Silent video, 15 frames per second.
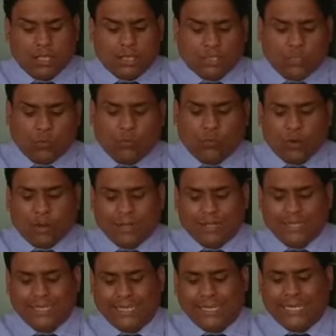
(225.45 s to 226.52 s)
So
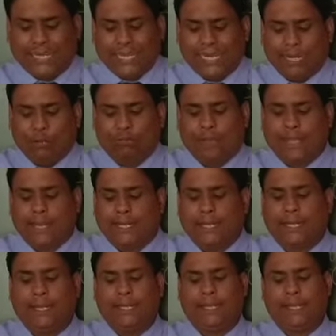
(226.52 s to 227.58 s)
what
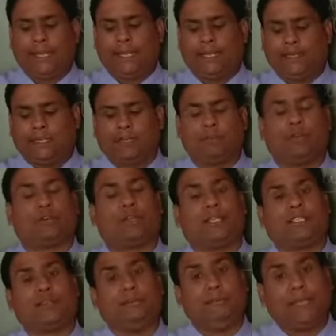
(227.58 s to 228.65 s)
inequality in
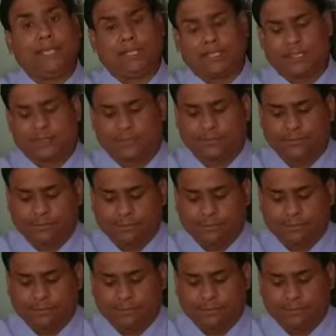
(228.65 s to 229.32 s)
democracy means?